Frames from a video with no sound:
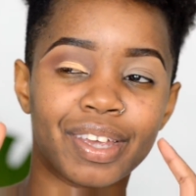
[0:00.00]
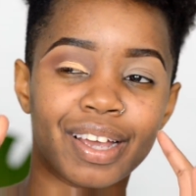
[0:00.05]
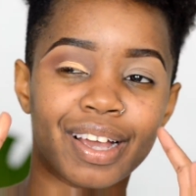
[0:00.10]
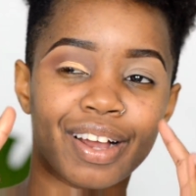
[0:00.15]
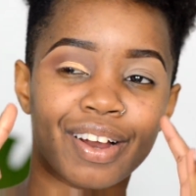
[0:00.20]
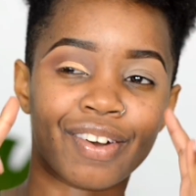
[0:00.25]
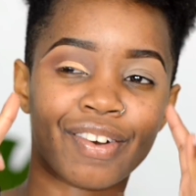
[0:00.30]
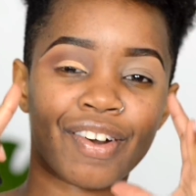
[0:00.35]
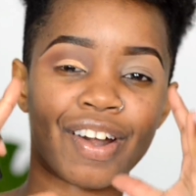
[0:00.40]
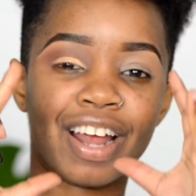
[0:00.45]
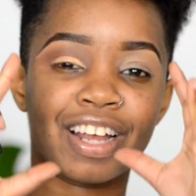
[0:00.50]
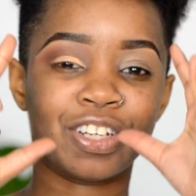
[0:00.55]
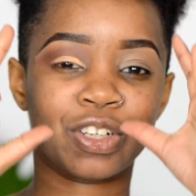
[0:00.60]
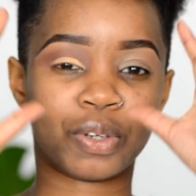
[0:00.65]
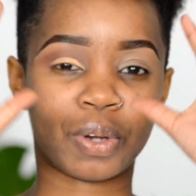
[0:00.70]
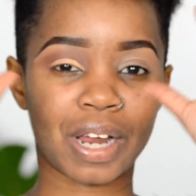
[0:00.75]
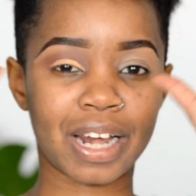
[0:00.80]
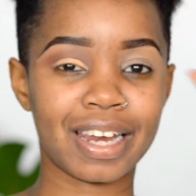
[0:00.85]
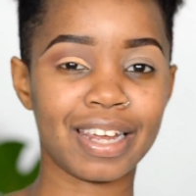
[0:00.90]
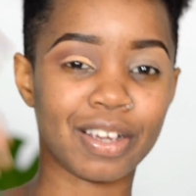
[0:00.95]

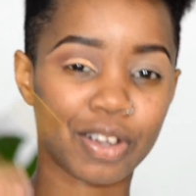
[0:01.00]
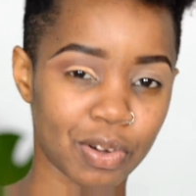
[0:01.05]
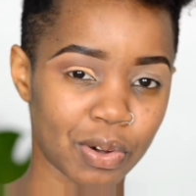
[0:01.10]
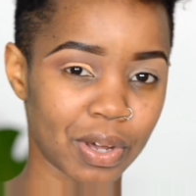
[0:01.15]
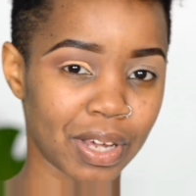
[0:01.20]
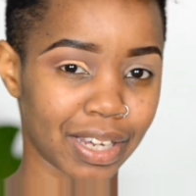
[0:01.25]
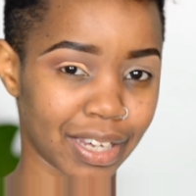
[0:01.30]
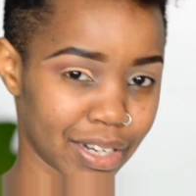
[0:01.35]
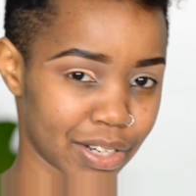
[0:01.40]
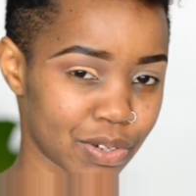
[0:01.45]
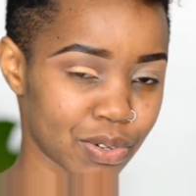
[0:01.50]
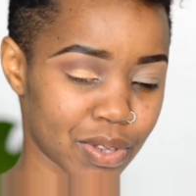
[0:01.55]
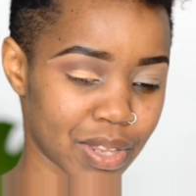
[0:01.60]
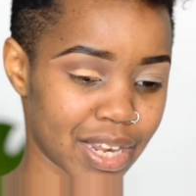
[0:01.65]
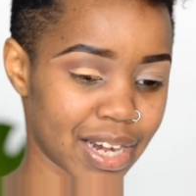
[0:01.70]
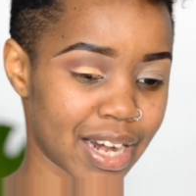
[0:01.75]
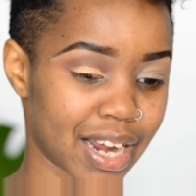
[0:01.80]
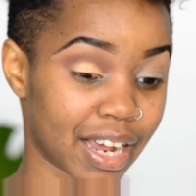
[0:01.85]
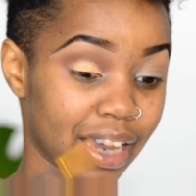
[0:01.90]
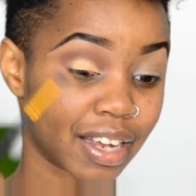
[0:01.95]
gradually going into the
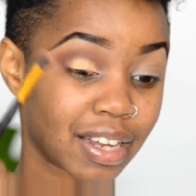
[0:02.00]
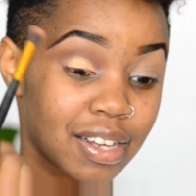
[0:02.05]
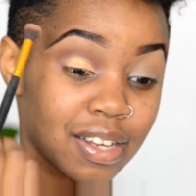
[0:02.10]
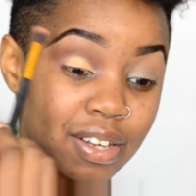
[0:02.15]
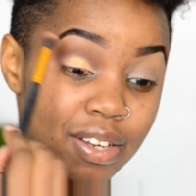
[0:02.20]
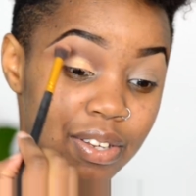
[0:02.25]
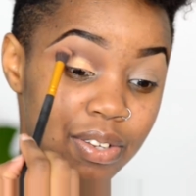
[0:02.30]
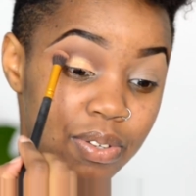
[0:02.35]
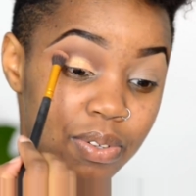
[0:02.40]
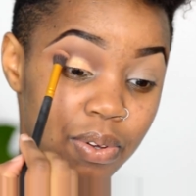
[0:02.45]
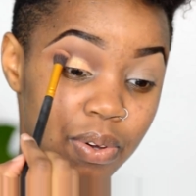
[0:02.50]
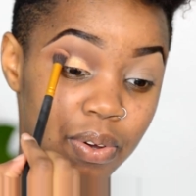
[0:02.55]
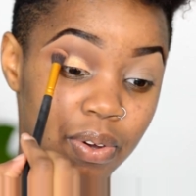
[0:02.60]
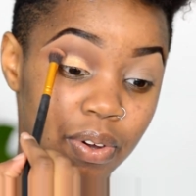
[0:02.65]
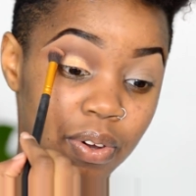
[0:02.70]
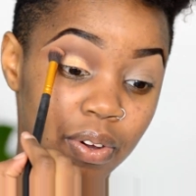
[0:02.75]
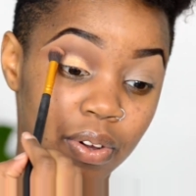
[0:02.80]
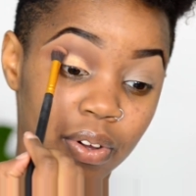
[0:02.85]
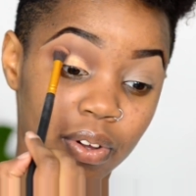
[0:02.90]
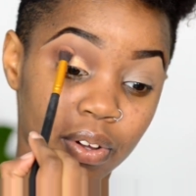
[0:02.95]
next.
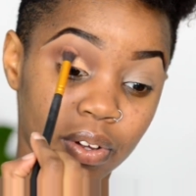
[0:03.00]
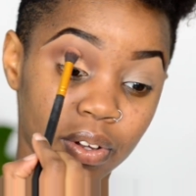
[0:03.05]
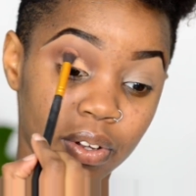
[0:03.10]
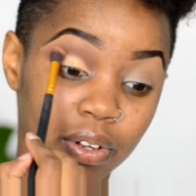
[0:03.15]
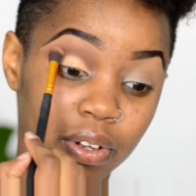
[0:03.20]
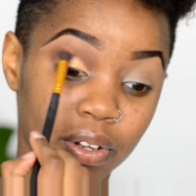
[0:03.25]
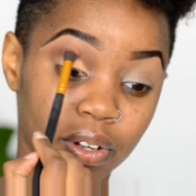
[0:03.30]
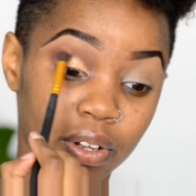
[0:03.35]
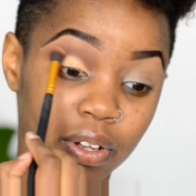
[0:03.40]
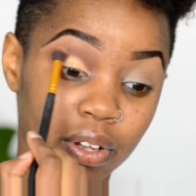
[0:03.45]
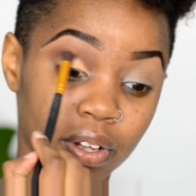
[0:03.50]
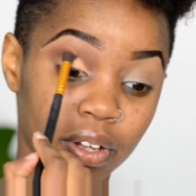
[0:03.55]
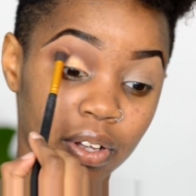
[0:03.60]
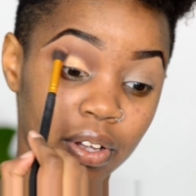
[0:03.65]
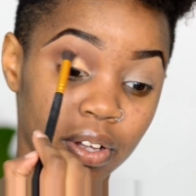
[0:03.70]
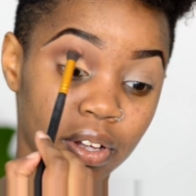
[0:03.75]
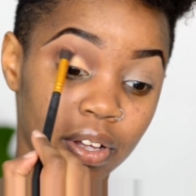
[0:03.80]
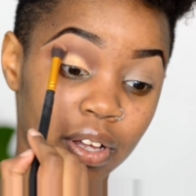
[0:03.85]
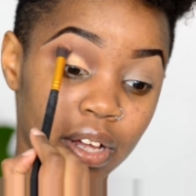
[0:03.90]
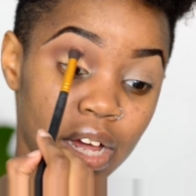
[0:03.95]
So
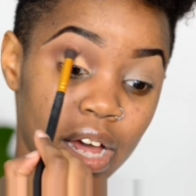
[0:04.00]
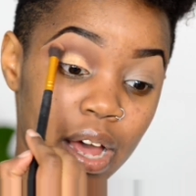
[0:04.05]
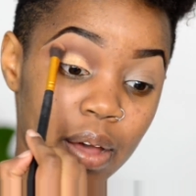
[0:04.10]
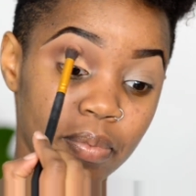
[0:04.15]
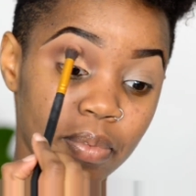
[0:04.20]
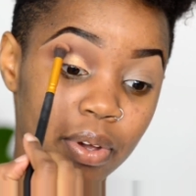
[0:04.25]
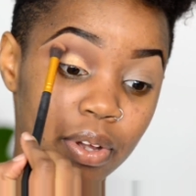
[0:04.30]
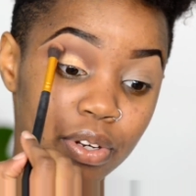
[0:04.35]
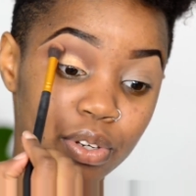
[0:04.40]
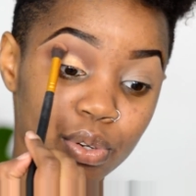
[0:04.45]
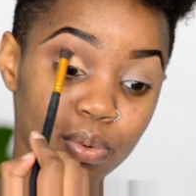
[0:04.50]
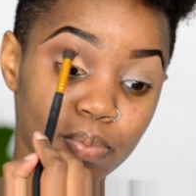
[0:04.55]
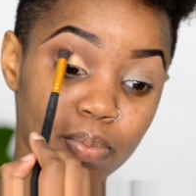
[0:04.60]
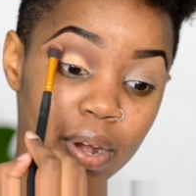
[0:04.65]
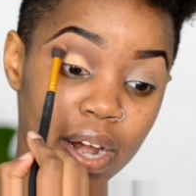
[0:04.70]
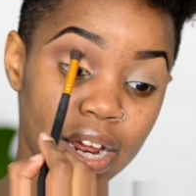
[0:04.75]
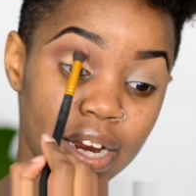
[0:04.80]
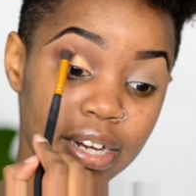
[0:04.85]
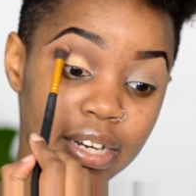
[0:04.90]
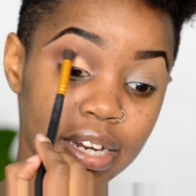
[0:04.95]
I'm going to
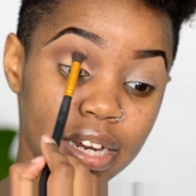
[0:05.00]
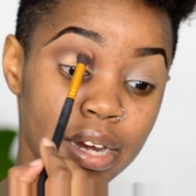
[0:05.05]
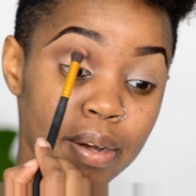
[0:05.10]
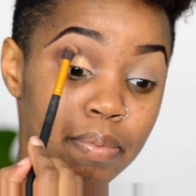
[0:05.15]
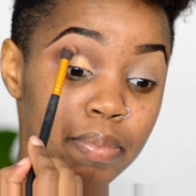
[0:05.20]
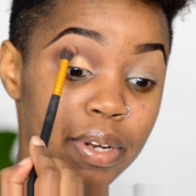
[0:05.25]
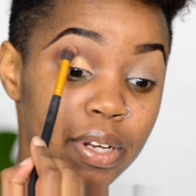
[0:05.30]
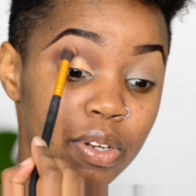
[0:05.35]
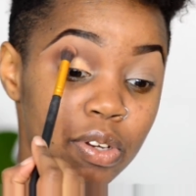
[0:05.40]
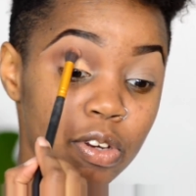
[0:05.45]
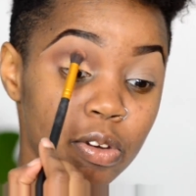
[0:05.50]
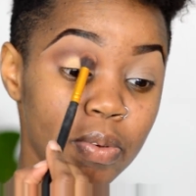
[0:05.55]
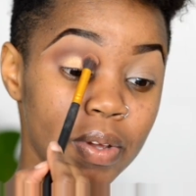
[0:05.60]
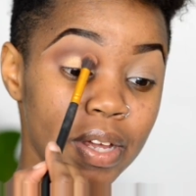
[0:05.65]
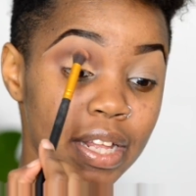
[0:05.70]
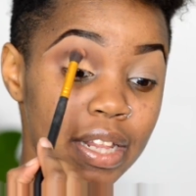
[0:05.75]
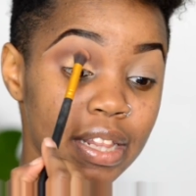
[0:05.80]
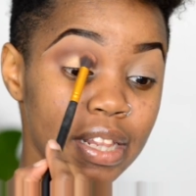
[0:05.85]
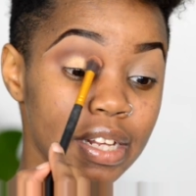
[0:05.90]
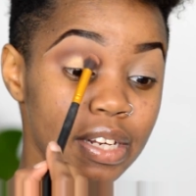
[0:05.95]
blend in
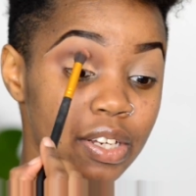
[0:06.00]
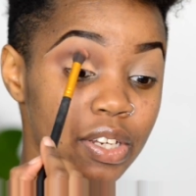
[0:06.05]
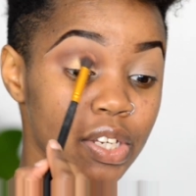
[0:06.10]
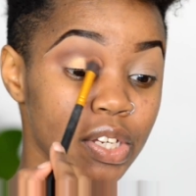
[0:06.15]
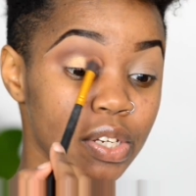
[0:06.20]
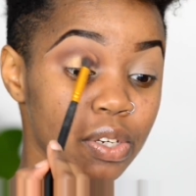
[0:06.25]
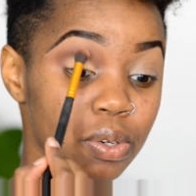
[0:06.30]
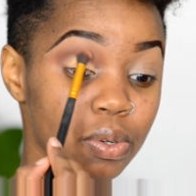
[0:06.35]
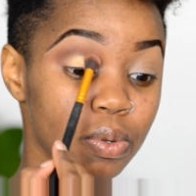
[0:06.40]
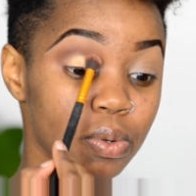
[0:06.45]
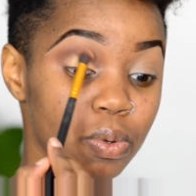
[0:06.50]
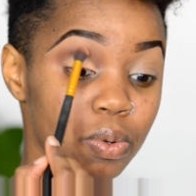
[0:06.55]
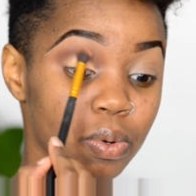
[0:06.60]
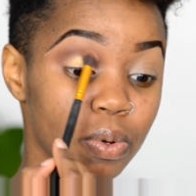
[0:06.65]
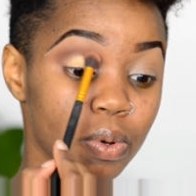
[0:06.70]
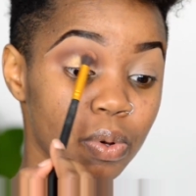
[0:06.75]
between the two.